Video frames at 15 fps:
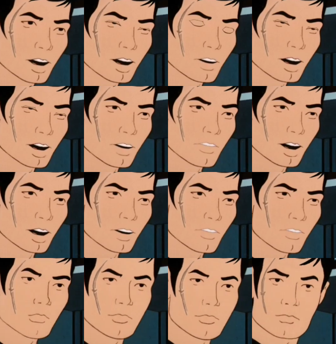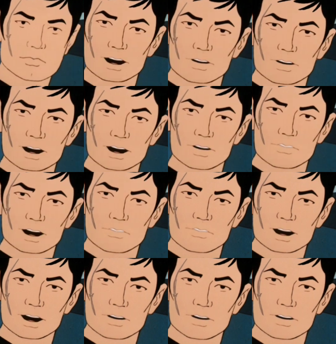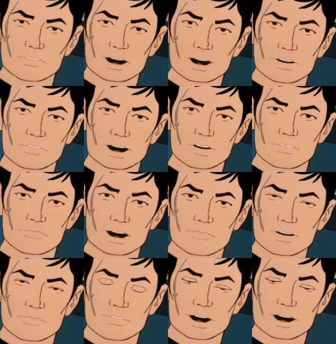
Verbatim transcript: It must be. Chief Engineer Scott thinks that's probably